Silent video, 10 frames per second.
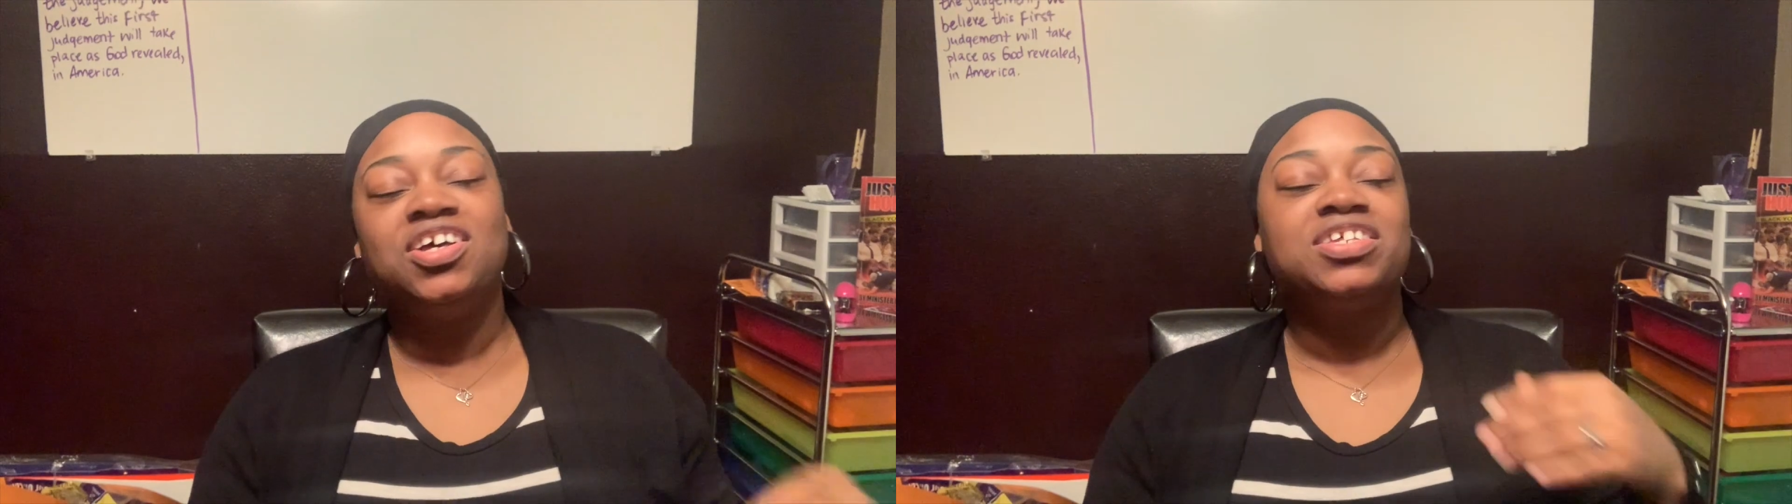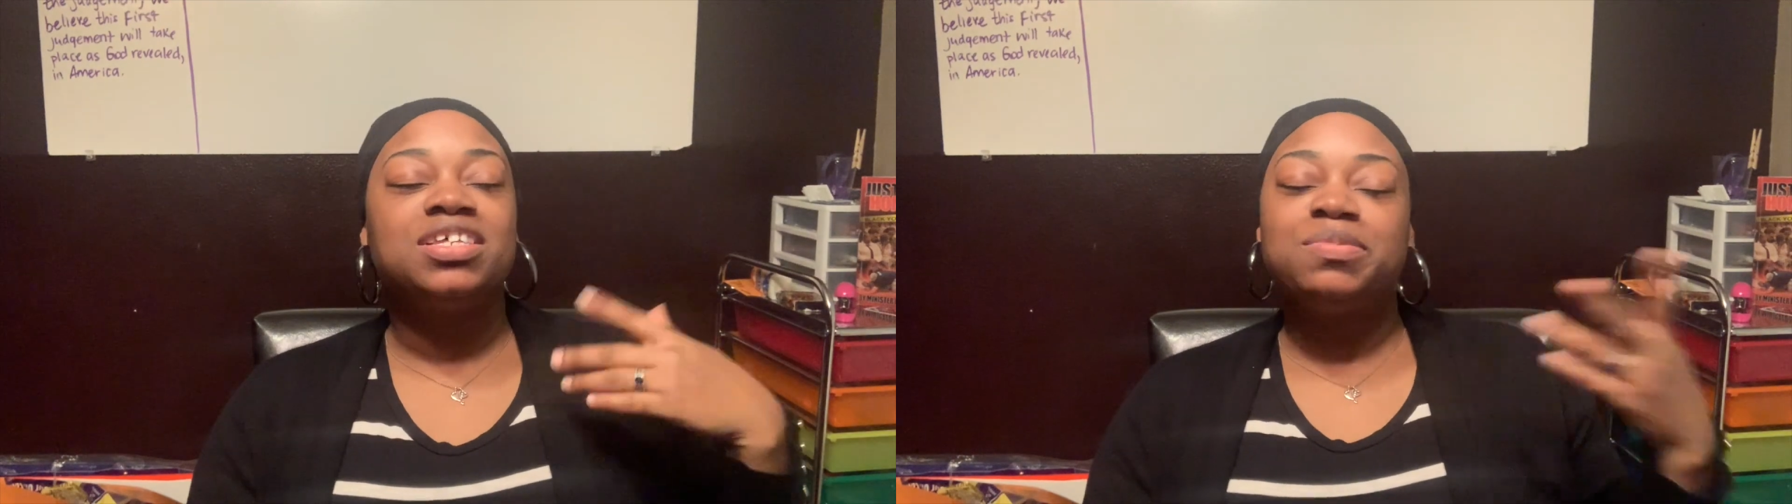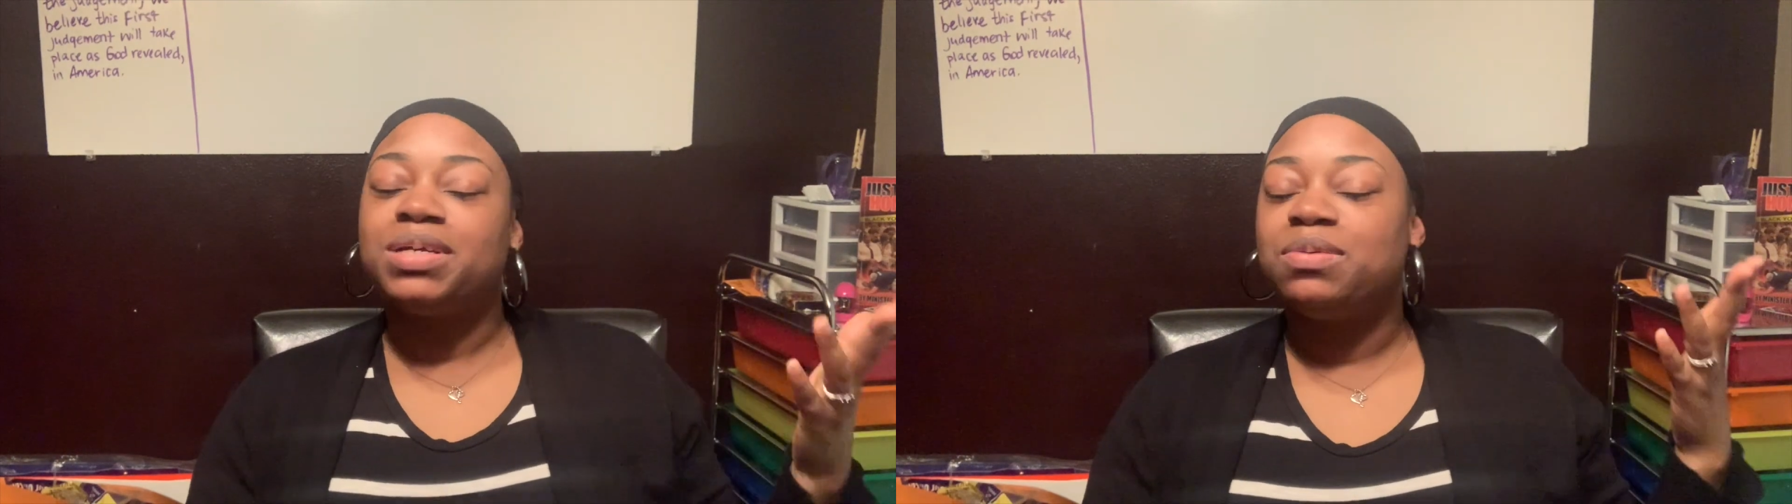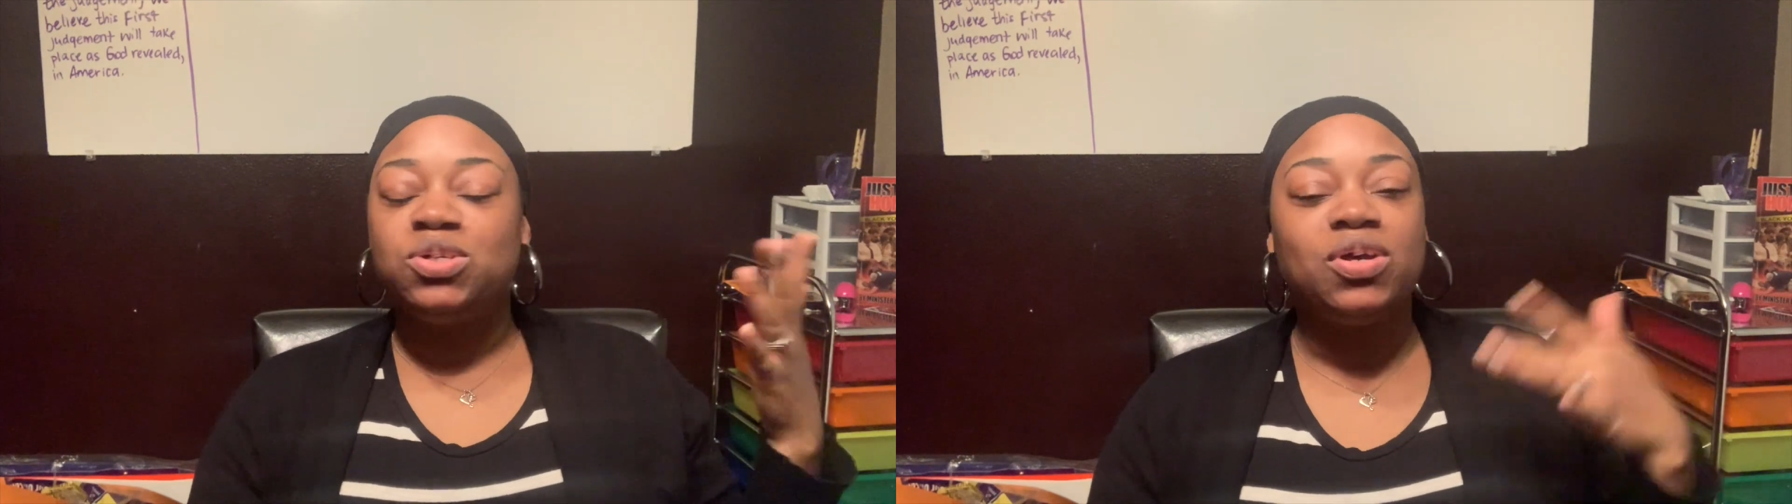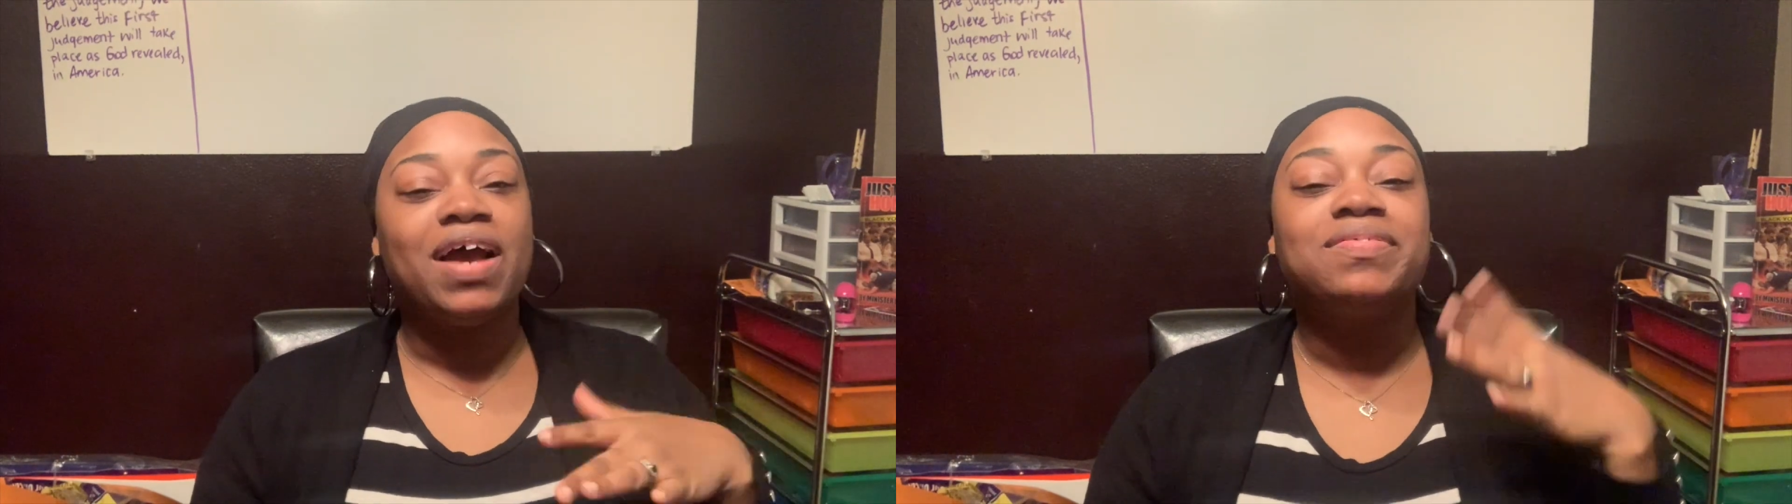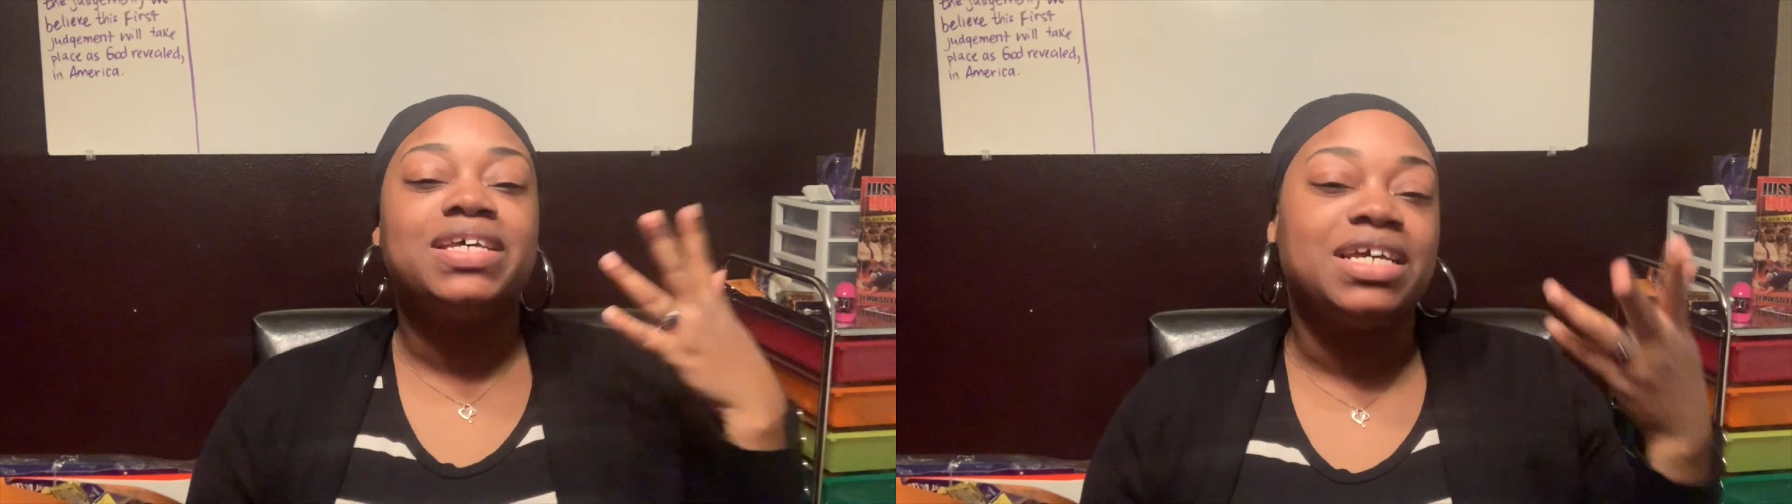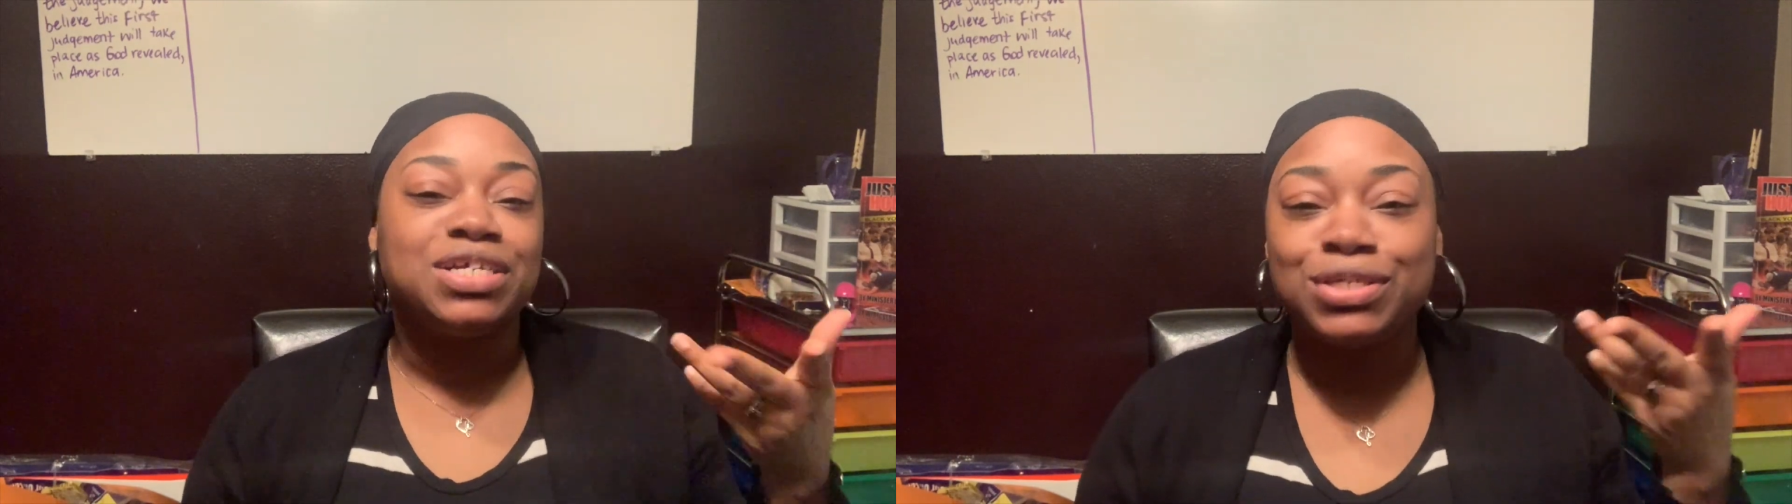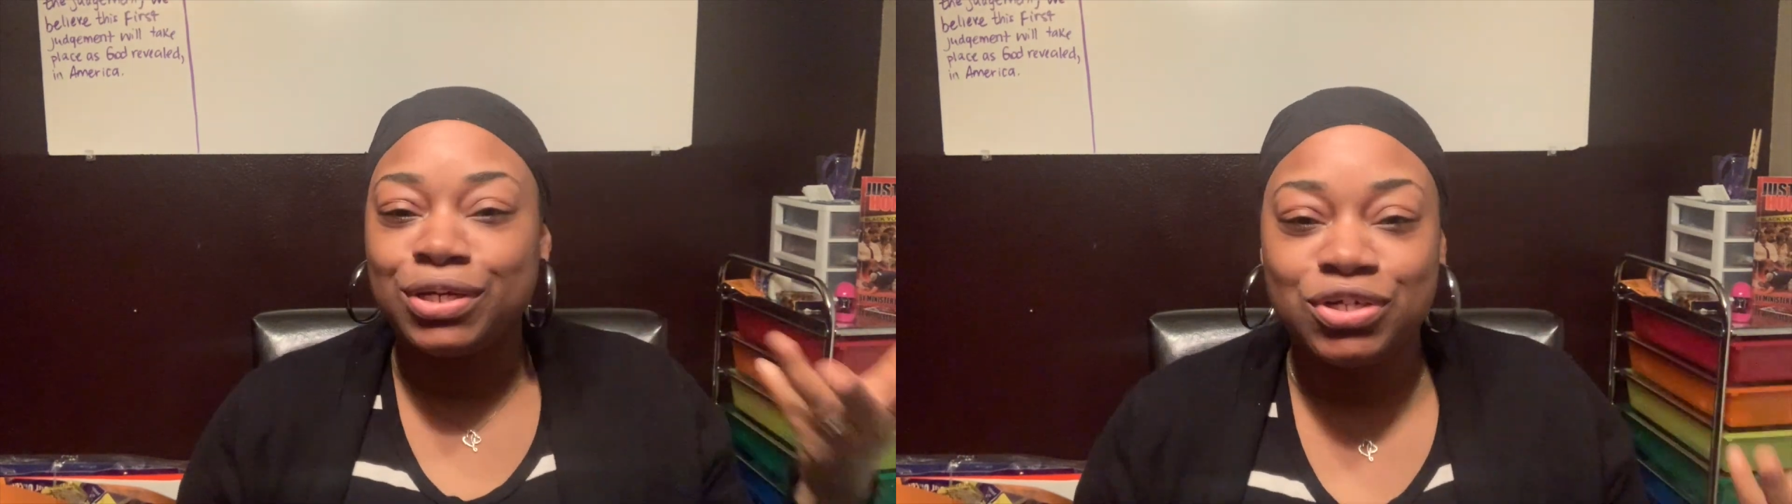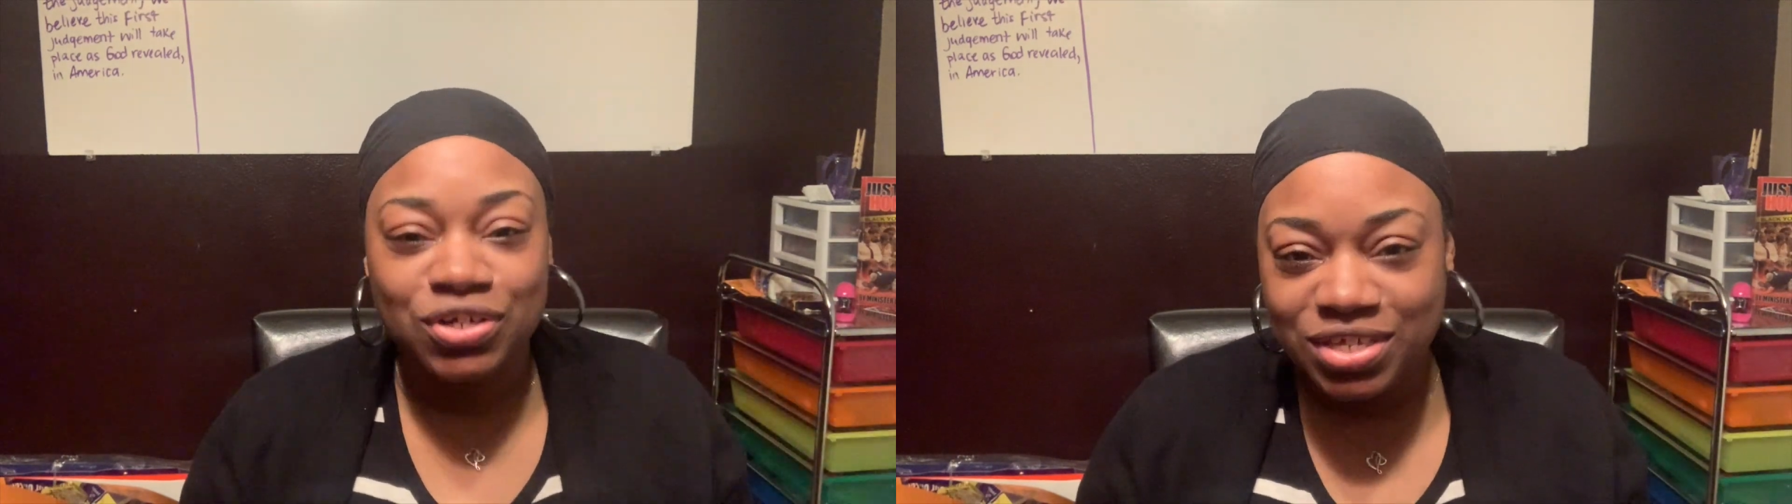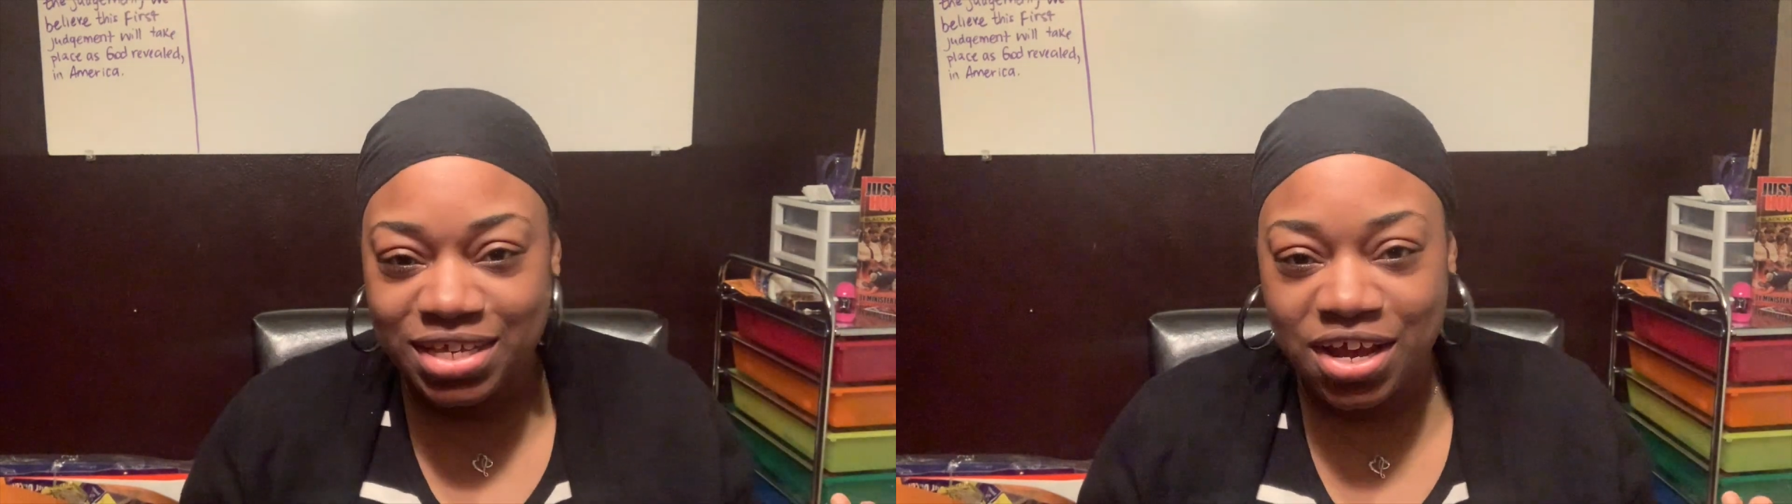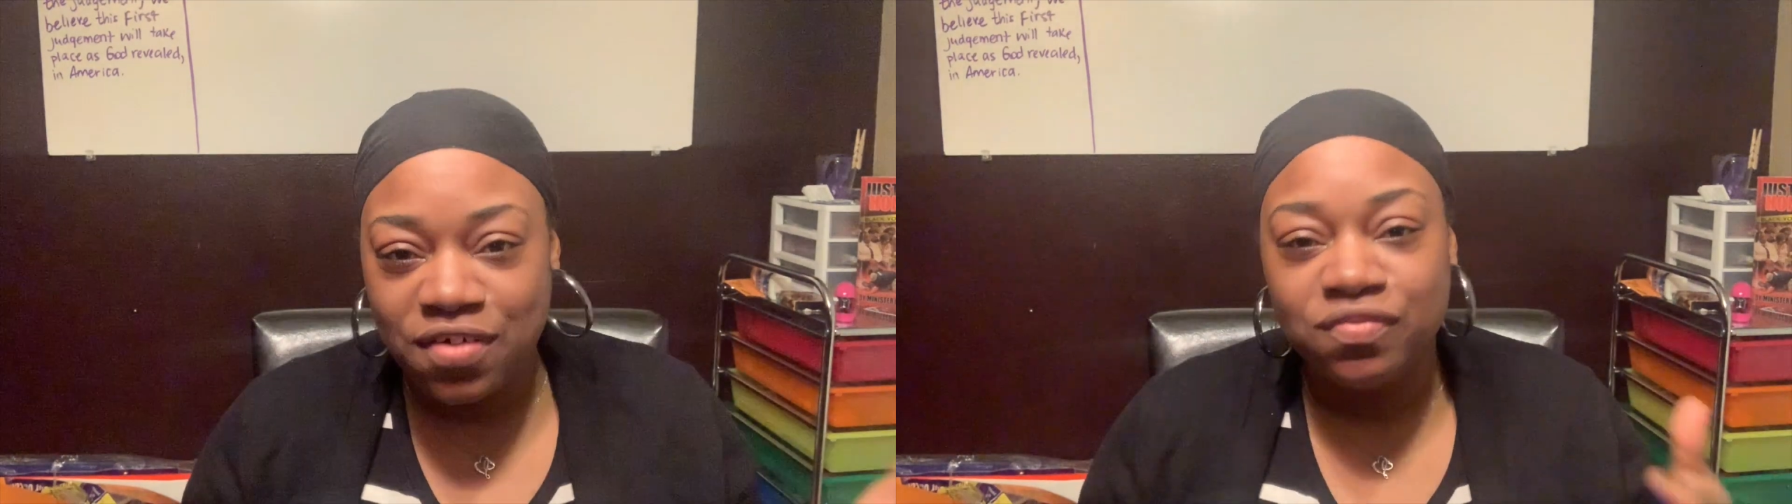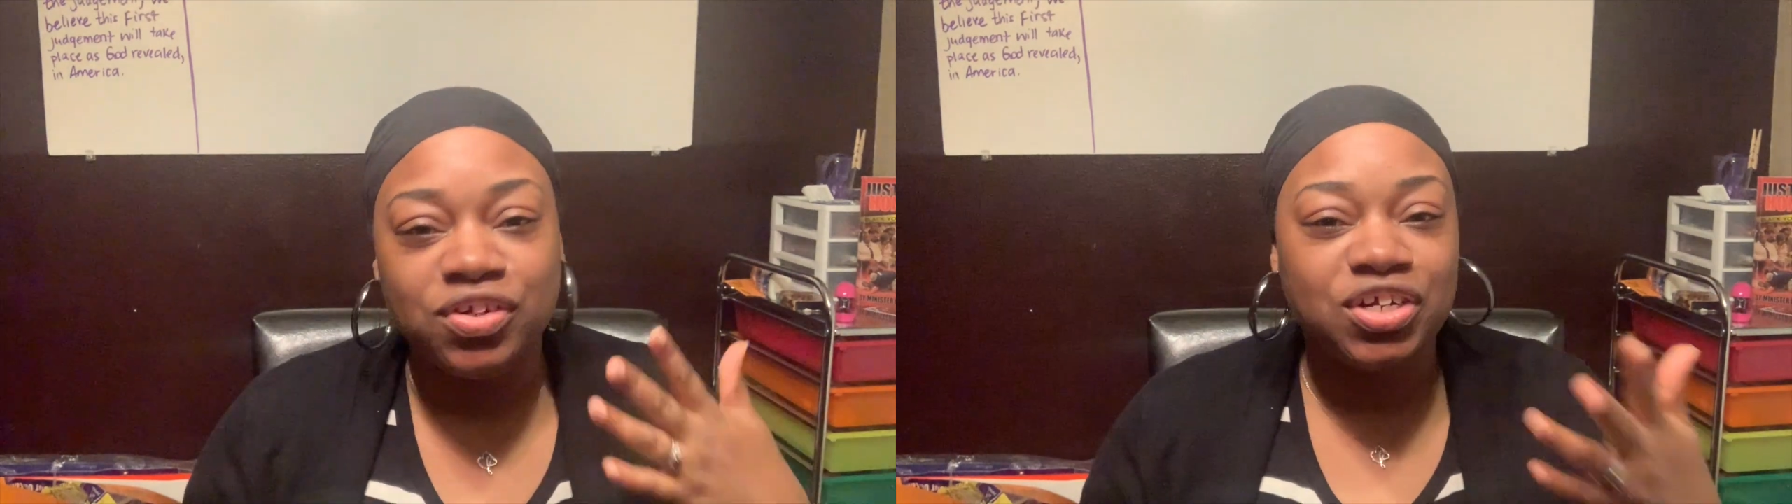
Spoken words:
sometimes you have to insert yourself